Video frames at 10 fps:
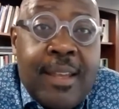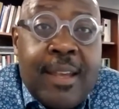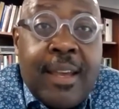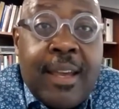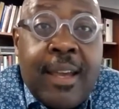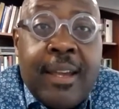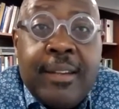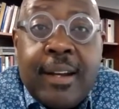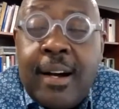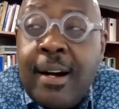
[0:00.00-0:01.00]
And
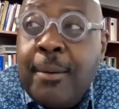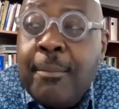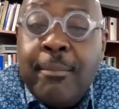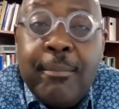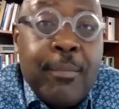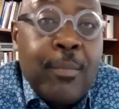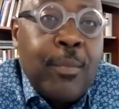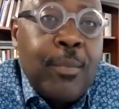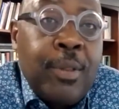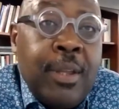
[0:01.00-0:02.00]

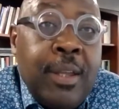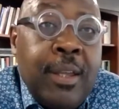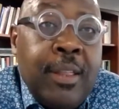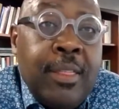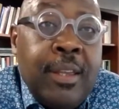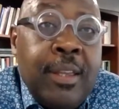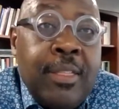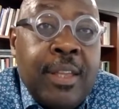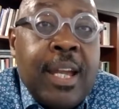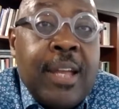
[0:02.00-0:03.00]
the
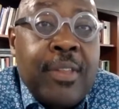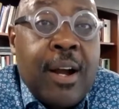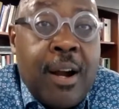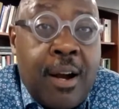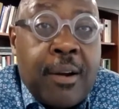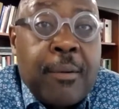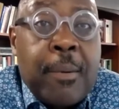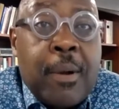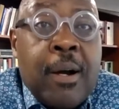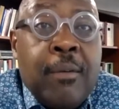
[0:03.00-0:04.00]
thing at the heart
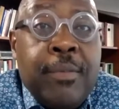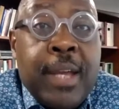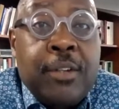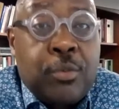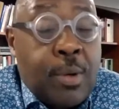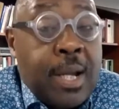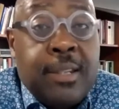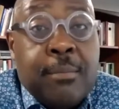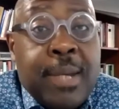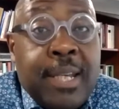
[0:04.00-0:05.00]
of that trying to
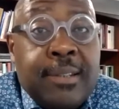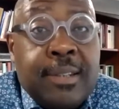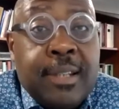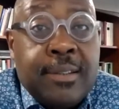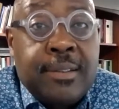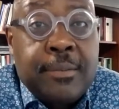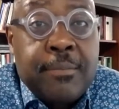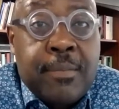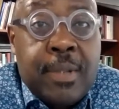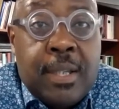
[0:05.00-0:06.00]
make sense
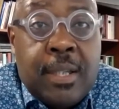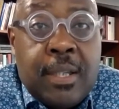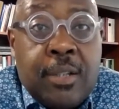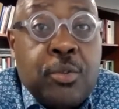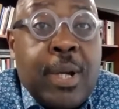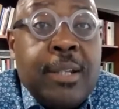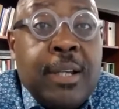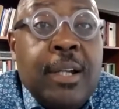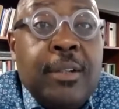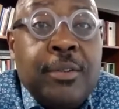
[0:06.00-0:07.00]
is trying to
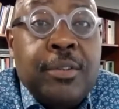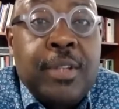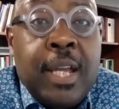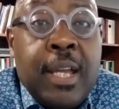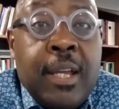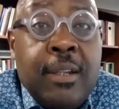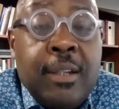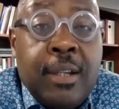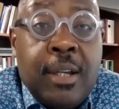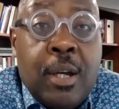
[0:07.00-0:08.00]
understand
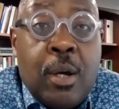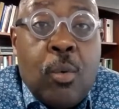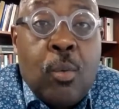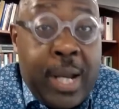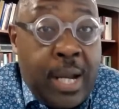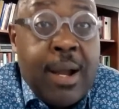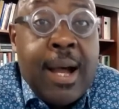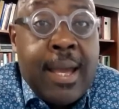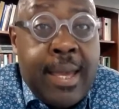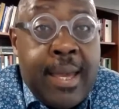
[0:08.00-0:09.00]
where
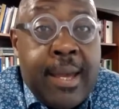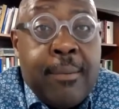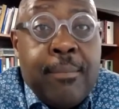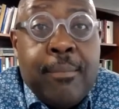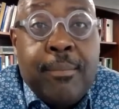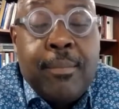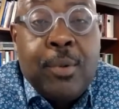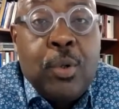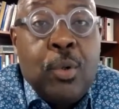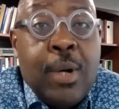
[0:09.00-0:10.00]
I am,
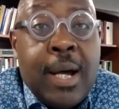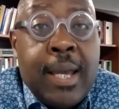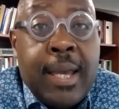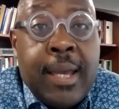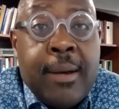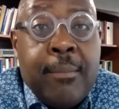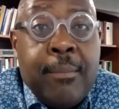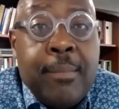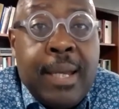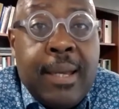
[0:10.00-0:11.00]
who I am,
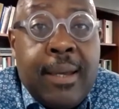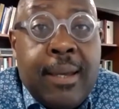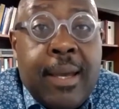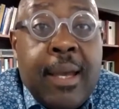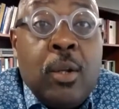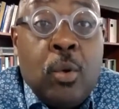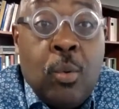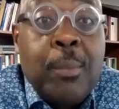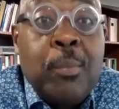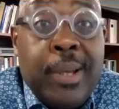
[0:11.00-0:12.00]
and who
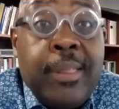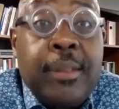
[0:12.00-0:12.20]
I'm with